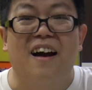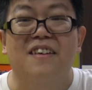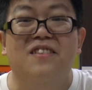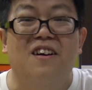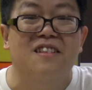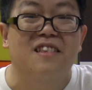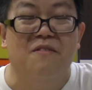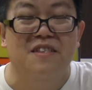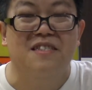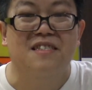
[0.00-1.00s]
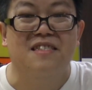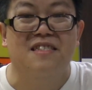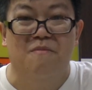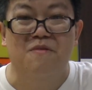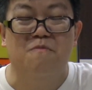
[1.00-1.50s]
I thought there was
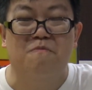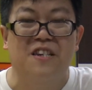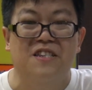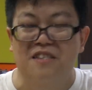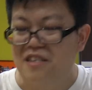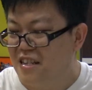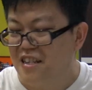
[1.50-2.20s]
some special